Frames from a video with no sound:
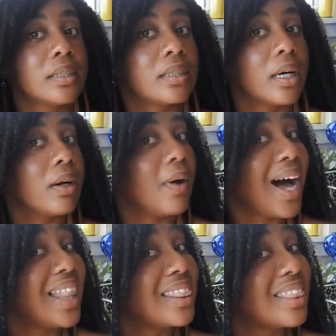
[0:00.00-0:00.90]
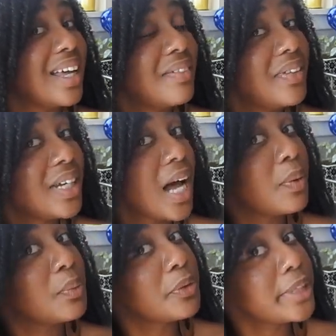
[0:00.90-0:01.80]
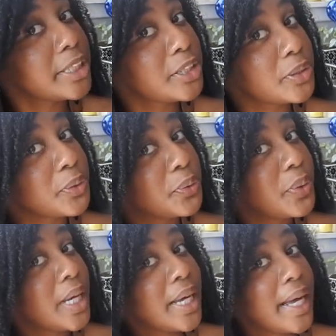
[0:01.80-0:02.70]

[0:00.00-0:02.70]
so I love it. I really do.